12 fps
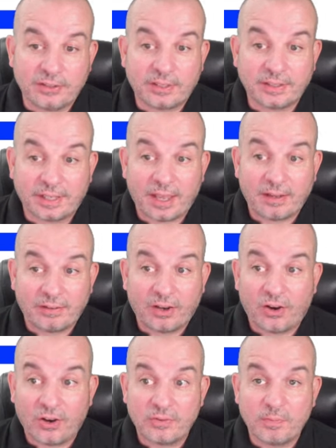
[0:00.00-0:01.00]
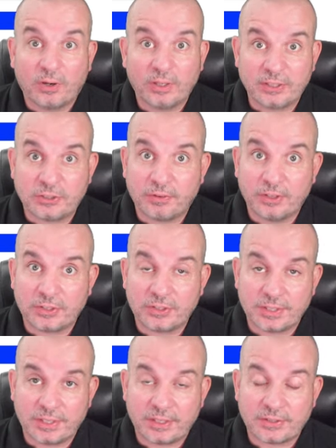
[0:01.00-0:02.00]
you can get high mileage
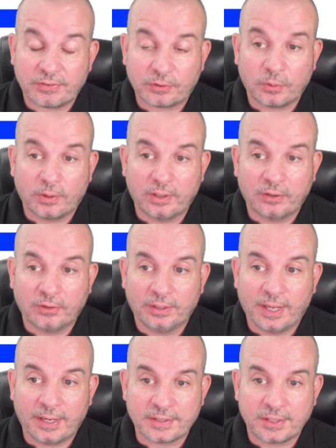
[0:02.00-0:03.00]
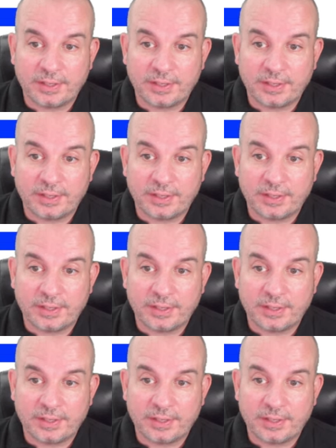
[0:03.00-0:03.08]
versions of this for quite a lot less.